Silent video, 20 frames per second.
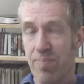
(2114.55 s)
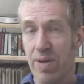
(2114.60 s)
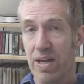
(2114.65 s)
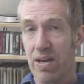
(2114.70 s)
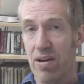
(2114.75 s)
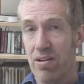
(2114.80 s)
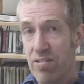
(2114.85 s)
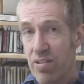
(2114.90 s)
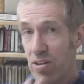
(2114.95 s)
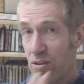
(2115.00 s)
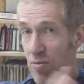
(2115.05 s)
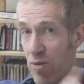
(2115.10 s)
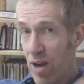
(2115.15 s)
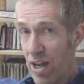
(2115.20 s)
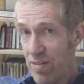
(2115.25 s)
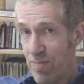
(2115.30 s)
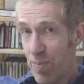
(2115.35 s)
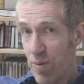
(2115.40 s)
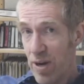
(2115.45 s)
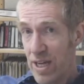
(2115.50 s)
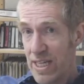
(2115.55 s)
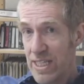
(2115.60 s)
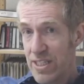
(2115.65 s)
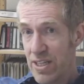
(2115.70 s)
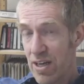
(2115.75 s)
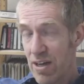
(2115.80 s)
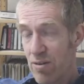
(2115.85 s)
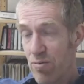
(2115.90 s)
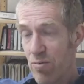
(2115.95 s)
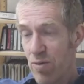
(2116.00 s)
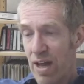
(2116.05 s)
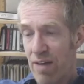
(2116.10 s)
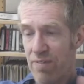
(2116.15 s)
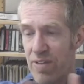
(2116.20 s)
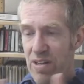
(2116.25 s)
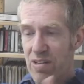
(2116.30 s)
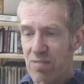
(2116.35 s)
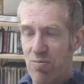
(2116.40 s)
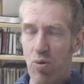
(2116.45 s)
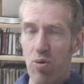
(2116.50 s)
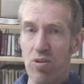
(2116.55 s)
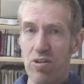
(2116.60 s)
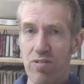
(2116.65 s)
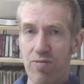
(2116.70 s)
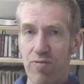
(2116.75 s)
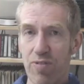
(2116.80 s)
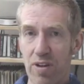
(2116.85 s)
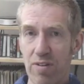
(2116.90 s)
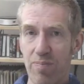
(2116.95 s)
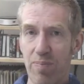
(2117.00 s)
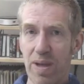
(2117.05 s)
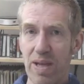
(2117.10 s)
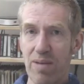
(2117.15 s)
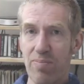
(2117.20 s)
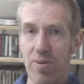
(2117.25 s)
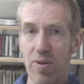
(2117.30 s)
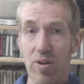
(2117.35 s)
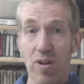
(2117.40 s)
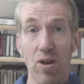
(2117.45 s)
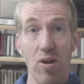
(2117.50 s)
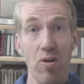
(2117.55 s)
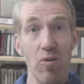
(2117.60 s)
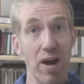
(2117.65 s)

Because of the respirator, we have these wards full of people